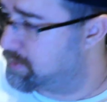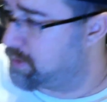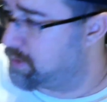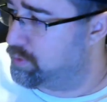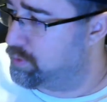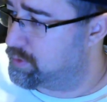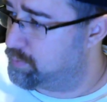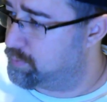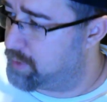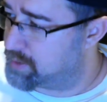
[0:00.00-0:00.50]

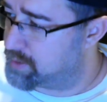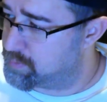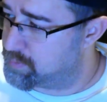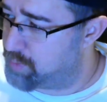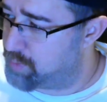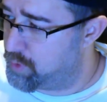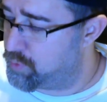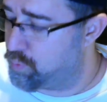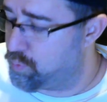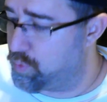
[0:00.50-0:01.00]
want the best of
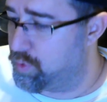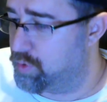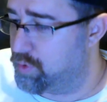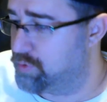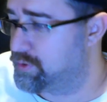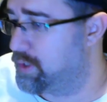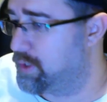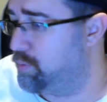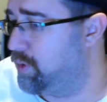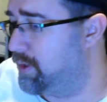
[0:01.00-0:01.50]
both
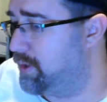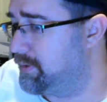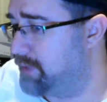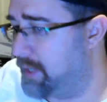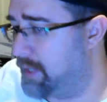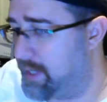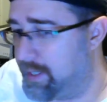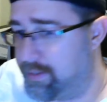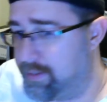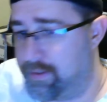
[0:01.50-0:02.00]
worlds. I want
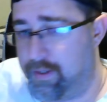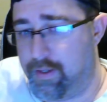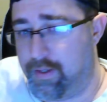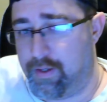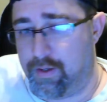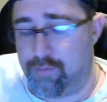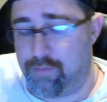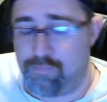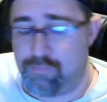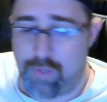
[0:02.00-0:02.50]
that
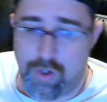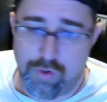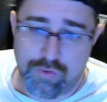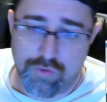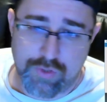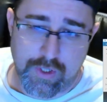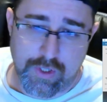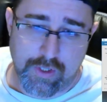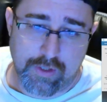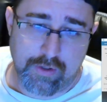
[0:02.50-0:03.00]

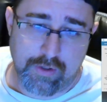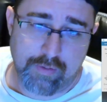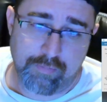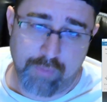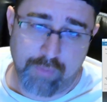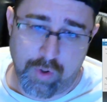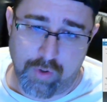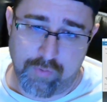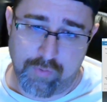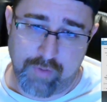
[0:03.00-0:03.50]
music,
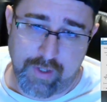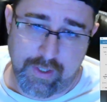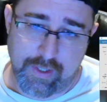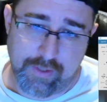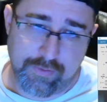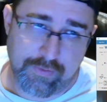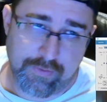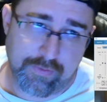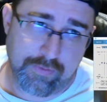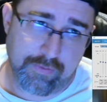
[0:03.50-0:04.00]

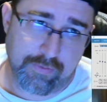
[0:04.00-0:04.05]
movies,